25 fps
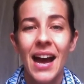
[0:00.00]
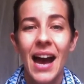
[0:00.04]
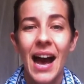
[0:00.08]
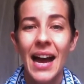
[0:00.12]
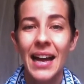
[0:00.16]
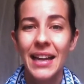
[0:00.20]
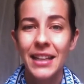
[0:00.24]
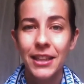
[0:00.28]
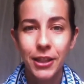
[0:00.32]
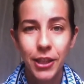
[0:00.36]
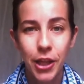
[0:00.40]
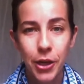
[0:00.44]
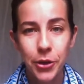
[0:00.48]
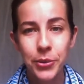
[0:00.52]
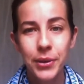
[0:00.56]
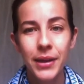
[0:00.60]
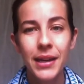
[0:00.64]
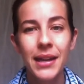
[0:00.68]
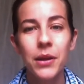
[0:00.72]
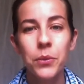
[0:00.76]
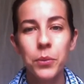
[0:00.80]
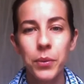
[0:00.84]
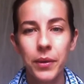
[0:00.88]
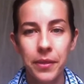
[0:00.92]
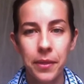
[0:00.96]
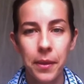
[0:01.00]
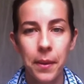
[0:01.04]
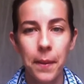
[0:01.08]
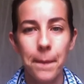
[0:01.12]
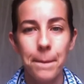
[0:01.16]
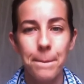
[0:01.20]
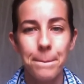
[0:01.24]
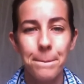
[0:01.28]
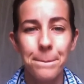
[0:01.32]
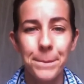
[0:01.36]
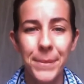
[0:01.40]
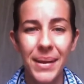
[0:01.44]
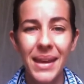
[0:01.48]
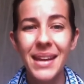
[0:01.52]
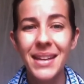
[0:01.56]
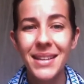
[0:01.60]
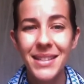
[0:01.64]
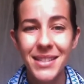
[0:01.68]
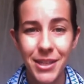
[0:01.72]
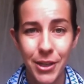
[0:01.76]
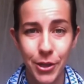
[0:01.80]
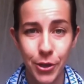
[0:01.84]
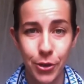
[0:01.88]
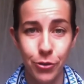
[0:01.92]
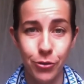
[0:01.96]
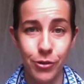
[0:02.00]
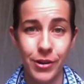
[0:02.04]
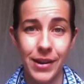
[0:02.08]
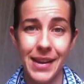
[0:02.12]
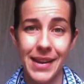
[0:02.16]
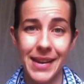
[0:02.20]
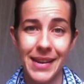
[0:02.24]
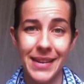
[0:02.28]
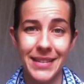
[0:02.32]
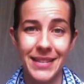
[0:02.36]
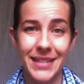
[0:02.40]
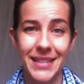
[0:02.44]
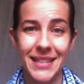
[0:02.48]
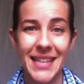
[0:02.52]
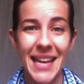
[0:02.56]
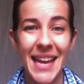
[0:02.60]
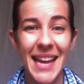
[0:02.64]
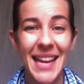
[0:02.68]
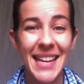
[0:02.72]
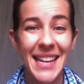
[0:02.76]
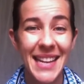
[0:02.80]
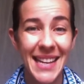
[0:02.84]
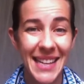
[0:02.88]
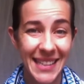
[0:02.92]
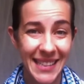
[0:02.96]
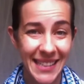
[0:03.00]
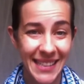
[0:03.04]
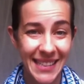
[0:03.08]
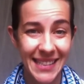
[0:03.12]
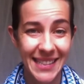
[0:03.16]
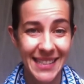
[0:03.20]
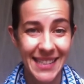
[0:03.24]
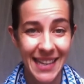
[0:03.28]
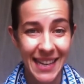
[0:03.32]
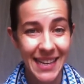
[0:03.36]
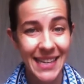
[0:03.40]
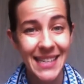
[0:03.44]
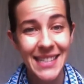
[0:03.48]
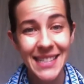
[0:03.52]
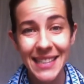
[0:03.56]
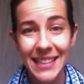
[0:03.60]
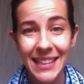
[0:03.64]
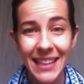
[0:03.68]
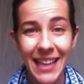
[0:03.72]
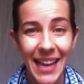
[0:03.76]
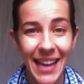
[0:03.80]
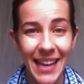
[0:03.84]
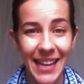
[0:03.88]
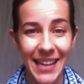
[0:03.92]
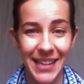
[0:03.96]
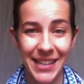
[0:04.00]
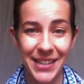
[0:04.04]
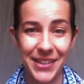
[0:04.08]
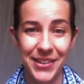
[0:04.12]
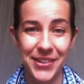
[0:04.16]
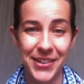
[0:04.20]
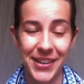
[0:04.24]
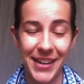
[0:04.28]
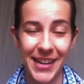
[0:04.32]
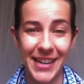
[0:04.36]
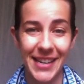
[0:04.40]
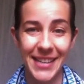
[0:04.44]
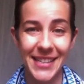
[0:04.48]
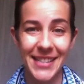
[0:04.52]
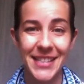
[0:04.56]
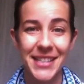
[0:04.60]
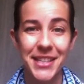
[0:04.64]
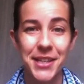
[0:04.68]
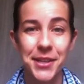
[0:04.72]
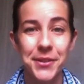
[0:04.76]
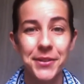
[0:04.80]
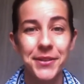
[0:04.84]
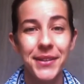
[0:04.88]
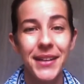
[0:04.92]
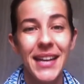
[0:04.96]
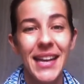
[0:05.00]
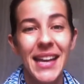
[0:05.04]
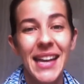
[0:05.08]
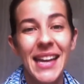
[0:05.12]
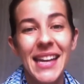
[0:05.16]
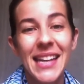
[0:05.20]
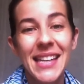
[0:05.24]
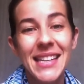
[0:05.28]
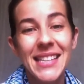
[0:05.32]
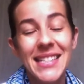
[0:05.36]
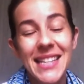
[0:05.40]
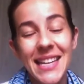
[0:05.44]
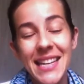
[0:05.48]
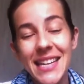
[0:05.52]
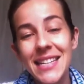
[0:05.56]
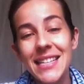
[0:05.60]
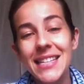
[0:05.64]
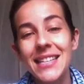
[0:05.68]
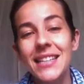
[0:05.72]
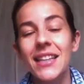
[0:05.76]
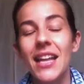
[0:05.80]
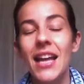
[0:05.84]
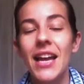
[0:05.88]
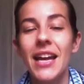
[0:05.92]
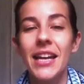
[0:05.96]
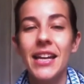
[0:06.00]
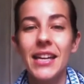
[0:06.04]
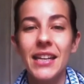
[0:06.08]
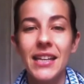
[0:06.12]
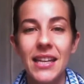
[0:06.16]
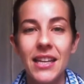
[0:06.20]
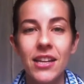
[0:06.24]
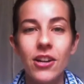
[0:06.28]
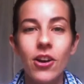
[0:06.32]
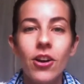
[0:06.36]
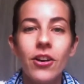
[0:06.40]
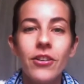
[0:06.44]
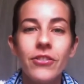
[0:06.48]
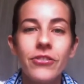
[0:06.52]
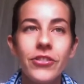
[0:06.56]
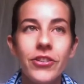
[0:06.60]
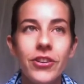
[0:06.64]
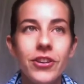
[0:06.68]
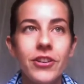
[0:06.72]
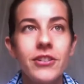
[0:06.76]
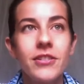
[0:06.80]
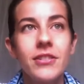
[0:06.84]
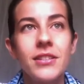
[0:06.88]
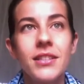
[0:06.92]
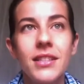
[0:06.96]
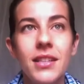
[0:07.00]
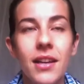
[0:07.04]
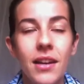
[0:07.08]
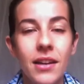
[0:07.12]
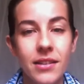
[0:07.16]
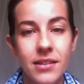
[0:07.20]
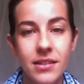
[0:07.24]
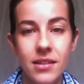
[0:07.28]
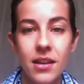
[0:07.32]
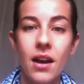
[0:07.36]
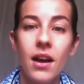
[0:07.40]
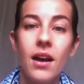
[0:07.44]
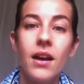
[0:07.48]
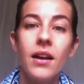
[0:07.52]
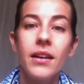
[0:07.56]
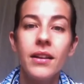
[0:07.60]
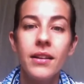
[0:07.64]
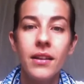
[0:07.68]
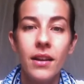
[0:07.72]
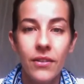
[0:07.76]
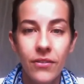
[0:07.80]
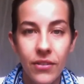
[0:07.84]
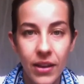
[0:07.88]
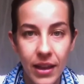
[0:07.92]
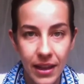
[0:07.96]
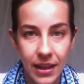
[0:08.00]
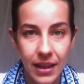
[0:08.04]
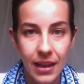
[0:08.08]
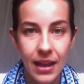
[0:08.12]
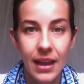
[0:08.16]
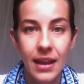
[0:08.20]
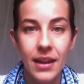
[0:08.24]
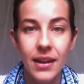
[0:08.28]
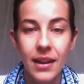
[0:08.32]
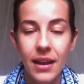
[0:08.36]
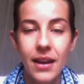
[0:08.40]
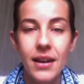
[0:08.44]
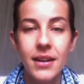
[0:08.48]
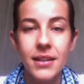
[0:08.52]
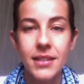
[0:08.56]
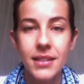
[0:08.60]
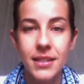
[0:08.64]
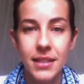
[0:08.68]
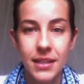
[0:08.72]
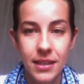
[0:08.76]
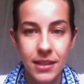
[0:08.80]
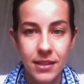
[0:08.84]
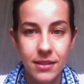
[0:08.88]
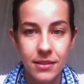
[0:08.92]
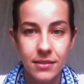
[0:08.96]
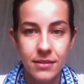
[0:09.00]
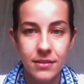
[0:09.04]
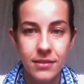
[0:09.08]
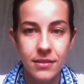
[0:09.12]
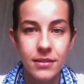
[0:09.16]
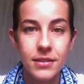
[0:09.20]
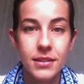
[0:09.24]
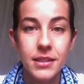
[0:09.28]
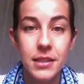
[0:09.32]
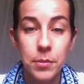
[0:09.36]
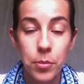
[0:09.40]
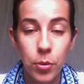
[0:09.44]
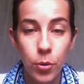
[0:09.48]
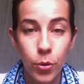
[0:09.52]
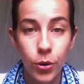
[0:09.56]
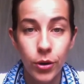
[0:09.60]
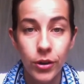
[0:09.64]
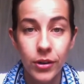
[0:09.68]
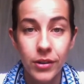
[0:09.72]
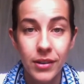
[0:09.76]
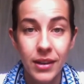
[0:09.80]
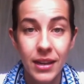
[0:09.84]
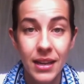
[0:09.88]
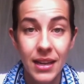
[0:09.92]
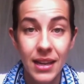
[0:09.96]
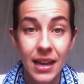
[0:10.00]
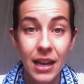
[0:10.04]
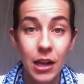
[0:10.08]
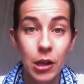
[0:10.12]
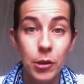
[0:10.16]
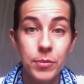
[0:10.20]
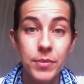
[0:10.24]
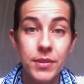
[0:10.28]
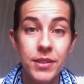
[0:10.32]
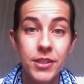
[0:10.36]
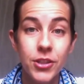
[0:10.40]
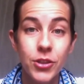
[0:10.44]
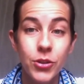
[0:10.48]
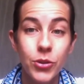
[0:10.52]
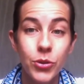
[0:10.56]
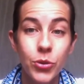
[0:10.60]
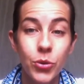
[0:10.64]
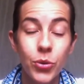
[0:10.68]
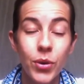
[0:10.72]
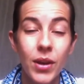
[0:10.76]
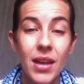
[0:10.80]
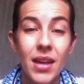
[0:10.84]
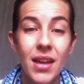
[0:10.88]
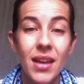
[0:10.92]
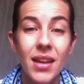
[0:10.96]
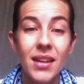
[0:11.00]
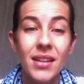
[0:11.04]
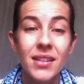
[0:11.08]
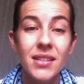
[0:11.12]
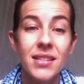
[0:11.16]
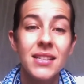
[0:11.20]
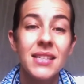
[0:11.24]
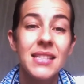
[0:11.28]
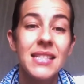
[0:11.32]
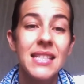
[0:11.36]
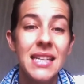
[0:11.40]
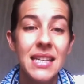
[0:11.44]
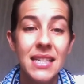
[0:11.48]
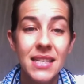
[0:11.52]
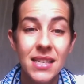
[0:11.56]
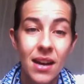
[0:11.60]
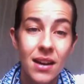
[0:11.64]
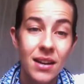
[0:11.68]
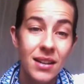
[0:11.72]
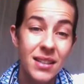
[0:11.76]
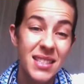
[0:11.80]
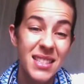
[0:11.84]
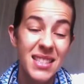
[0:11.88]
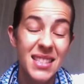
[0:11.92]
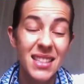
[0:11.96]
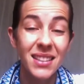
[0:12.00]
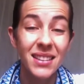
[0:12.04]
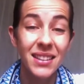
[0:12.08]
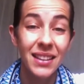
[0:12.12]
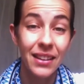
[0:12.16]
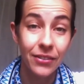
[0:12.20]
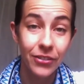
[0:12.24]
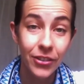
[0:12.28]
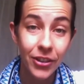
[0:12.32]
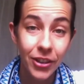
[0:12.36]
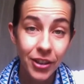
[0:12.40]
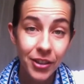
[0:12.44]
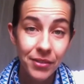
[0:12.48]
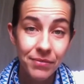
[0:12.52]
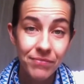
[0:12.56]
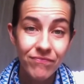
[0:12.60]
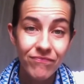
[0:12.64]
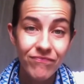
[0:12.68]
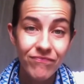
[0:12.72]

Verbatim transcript: I loaded it with beet greens and dandelion greens. You know, dandelion, it offers a ton of antioxidant support. It helps to, to detox the liver